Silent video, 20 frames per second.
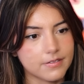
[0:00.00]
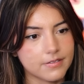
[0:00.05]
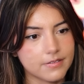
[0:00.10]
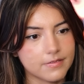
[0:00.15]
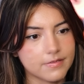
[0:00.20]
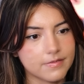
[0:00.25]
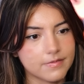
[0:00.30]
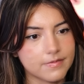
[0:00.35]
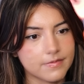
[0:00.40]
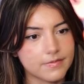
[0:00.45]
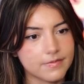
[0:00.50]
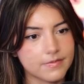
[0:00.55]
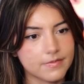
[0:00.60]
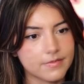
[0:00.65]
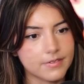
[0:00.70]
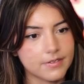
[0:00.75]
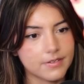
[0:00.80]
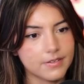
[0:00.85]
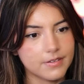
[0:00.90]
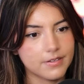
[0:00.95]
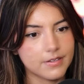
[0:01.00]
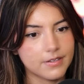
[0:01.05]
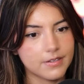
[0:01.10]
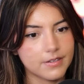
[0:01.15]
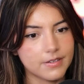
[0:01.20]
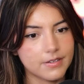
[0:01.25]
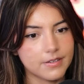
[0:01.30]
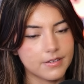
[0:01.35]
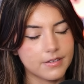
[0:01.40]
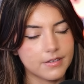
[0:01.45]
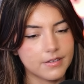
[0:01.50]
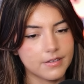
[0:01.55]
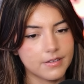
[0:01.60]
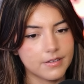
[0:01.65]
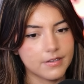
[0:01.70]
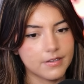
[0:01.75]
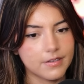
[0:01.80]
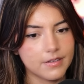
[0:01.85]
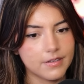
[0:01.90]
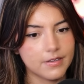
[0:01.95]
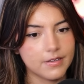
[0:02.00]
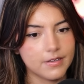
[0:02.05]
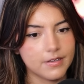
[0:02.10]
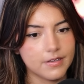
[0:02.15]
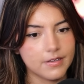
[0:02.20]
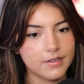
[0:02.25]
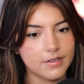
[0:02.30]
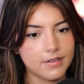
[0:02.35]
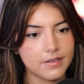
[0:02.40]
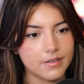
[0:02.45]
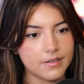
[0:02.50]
Nothing is said.